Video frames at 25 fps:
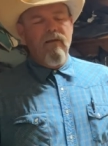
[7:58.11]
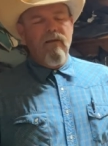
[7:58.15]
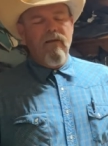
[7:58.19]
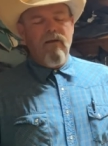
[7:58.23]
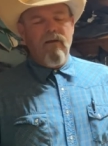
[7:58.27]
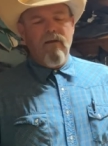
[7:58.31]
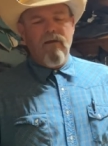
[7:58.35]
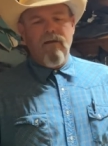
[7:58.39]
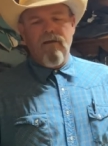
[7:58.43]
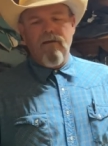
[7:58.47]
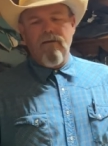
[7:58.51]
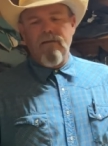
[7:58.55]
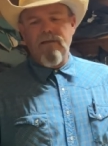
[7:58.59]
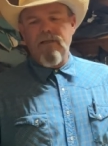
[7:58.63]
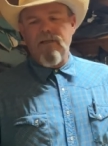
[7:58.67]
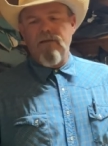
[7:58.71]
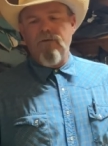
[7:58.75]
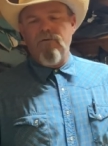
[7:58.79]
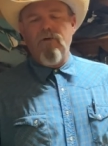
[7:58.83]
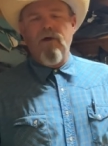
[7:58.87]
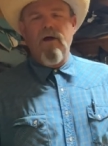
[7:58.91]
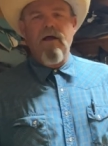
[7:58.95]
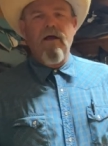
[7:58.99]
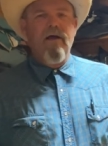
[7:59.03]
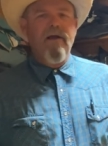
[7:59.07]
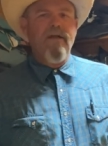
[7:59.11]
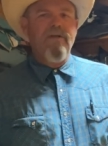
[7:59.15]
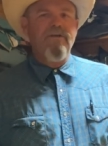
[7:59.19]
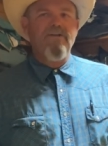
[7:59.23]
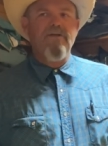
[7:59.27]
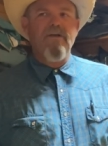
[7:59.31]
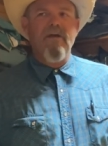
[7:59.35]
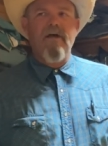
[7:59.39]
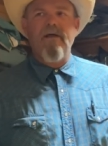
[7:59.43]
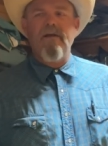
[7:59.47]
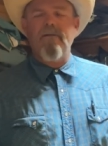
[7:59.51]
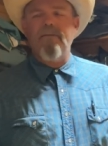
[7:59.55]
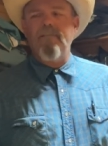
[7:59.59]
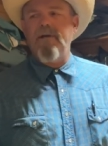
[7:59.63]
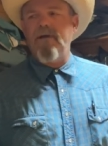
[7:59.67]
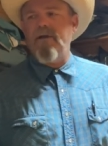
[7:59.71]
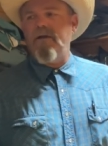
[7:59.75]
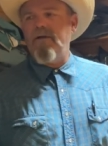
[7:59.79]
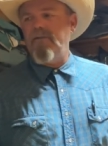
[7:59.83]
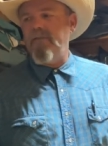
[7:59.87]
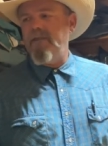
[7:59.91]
uh, you know, hot shot them and all